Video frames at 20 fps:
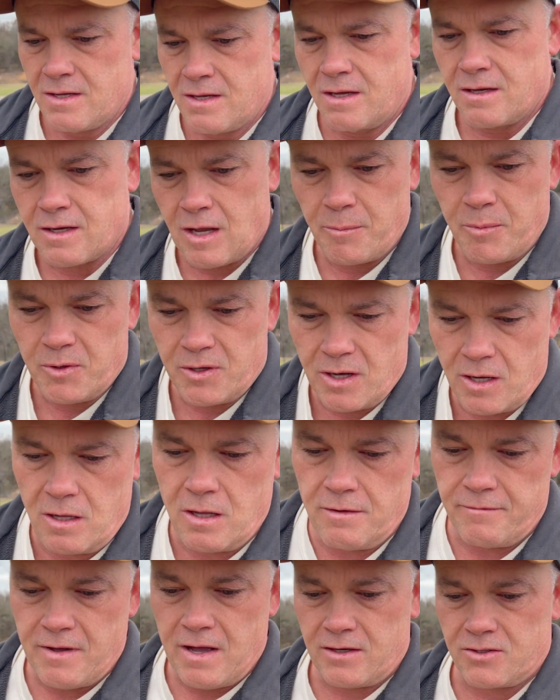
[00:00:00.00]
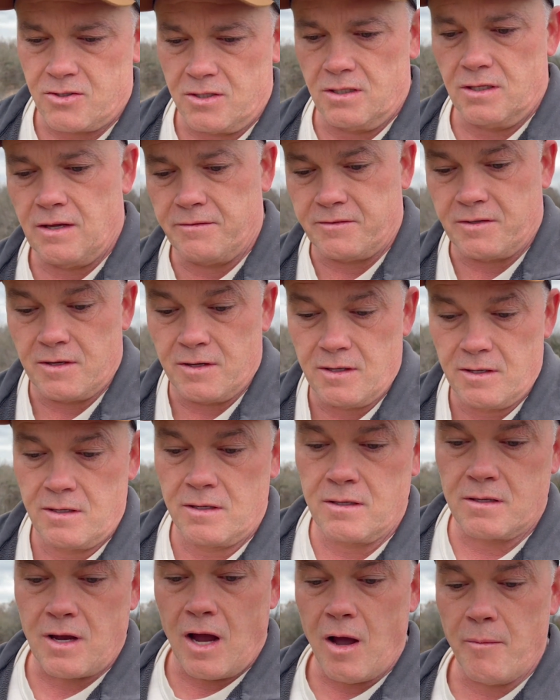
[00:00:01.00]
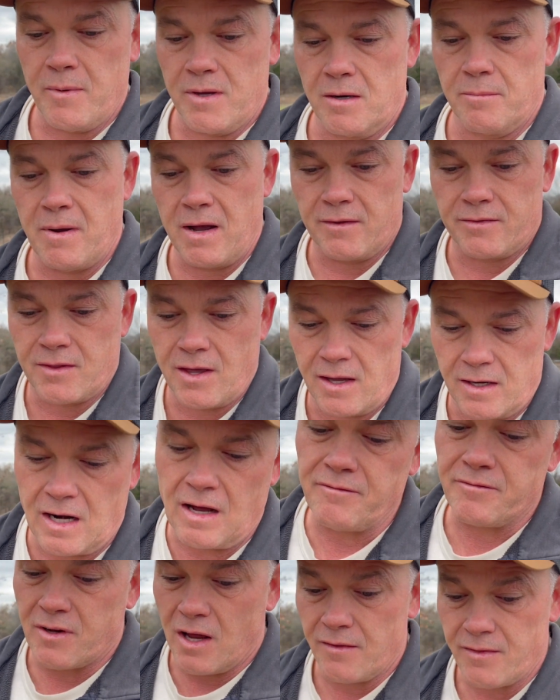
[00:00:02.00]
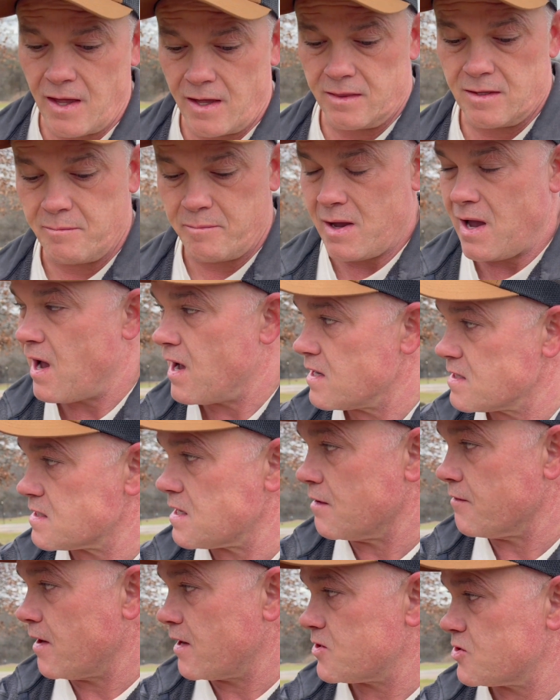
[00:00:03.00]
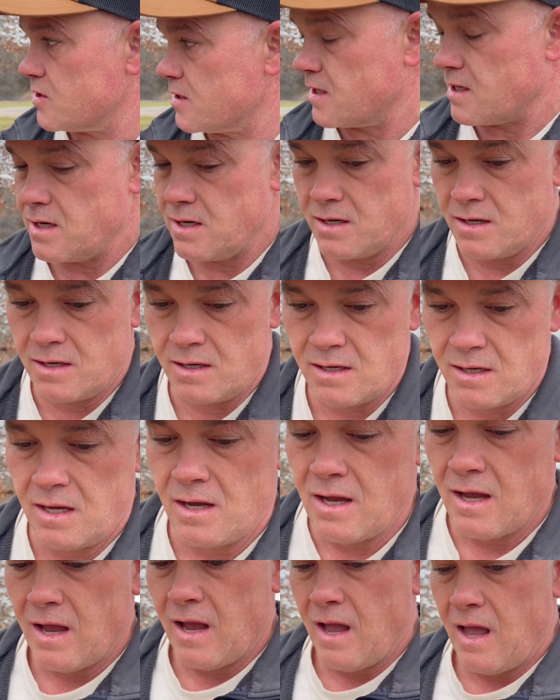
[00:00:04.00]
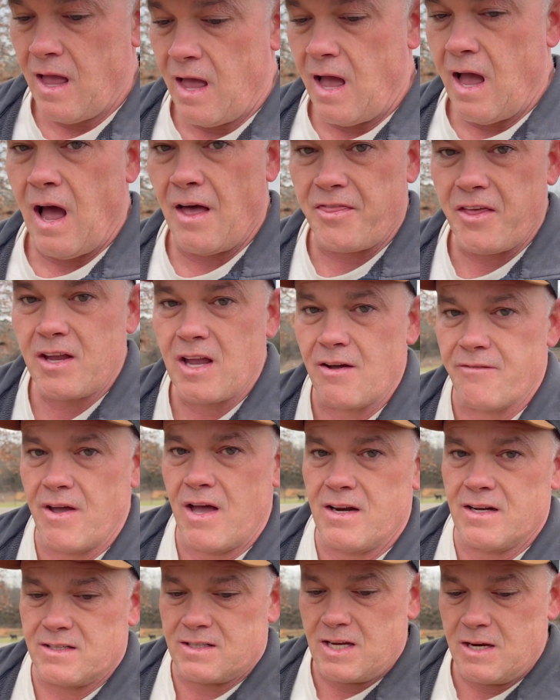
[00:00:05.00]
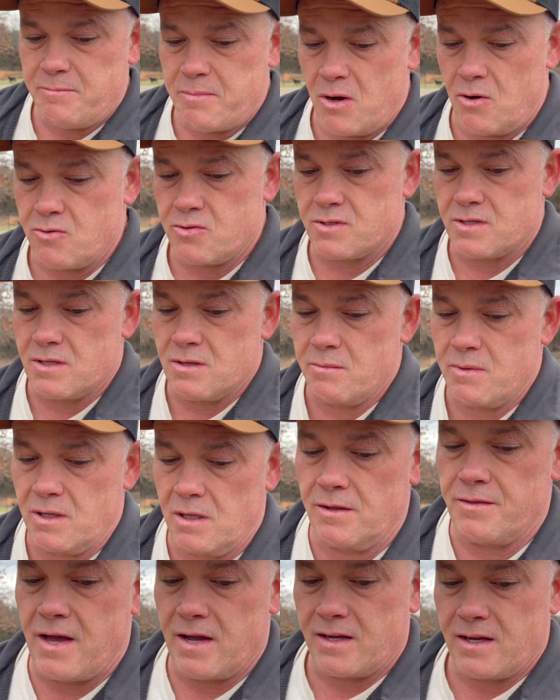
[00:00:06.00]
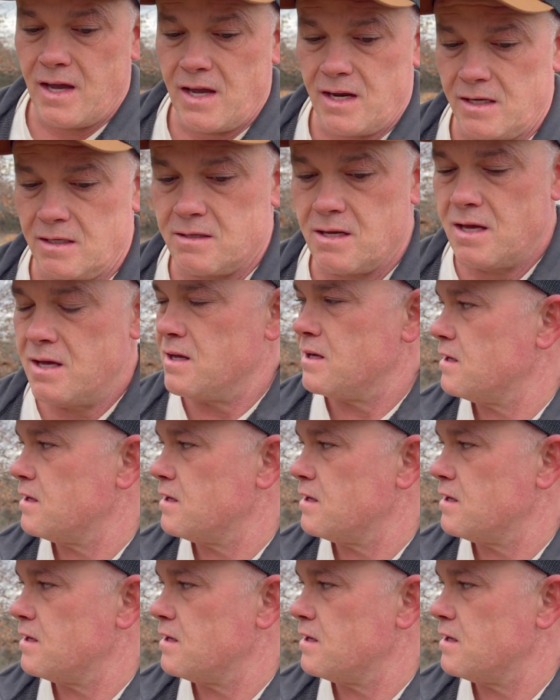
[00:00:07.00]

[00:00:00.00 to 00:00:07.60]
A couple of y'all have actually left a comment about that, and I've done that in the past. I think I've had a T-post in the middle of that gate